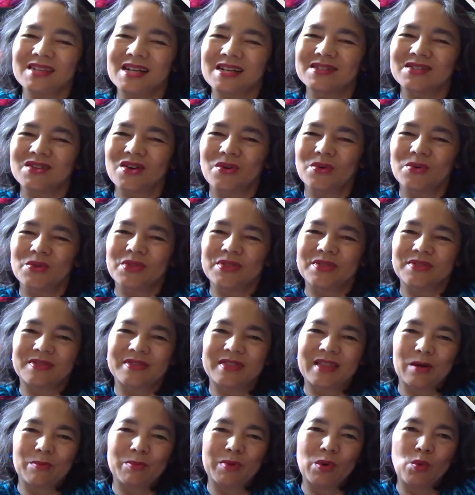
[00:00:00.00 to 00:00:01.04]
So
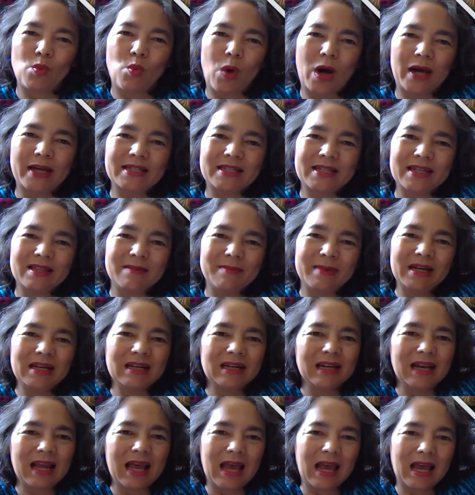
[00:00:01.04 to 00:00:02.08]
there'll be white in the
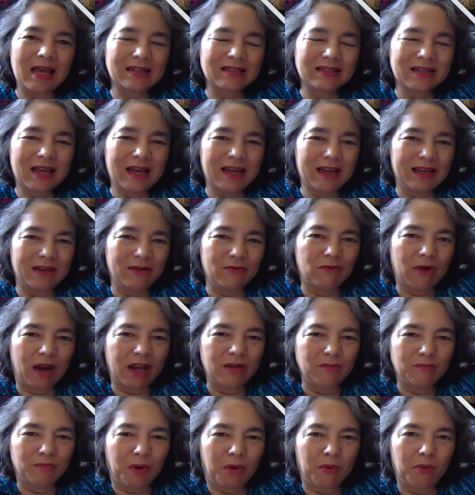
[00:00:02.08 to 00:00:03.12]
middle and a
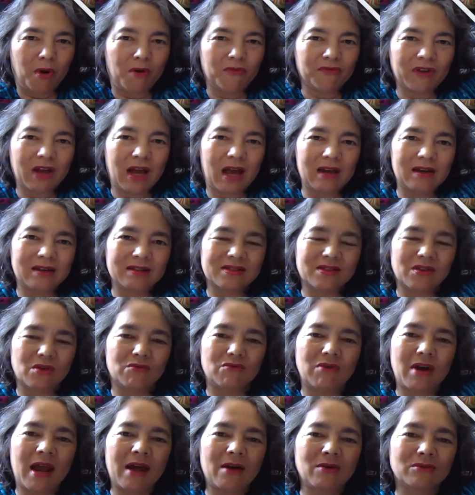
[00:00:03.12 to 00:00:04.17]
rainbow of colors
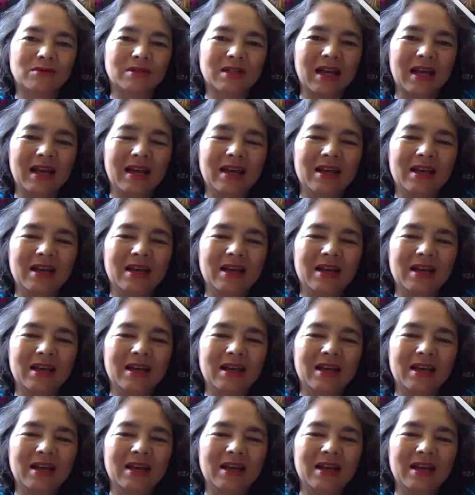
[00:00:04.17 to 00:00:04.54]
around.